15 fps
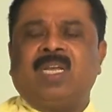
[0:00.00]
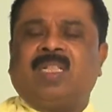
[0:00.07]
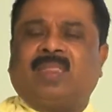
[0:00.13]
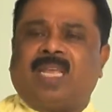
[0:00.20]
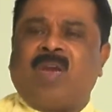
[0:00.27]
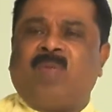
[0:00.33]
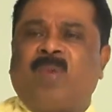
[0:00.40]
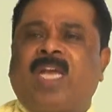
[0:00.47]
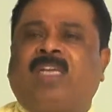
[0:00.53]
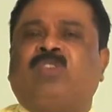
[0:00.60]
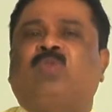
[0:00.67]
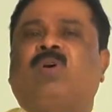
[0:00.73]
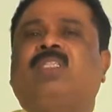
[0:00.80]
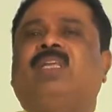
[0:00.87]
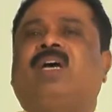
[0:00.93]
Then make
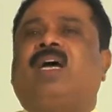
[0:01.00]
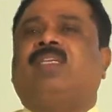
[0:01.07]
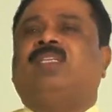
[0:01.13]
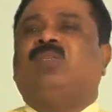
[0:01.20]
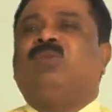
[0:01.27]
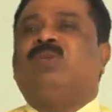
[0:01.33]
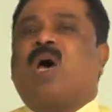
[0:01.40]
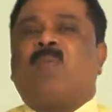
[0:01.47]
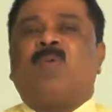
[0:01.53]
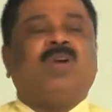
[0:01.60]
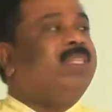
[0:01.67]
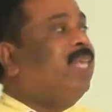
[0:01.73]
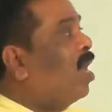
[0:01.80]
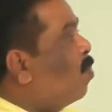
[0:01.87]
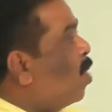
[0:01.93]
sure that you double
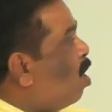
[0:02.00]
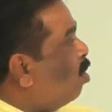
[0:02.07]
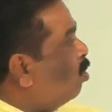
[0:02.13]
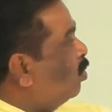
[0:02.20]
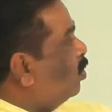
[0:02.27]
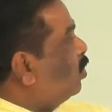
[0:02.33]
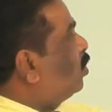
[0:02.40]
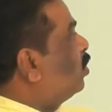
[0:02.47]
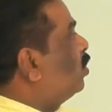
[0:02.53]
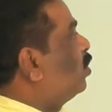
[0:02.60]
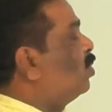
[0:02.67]
the amount.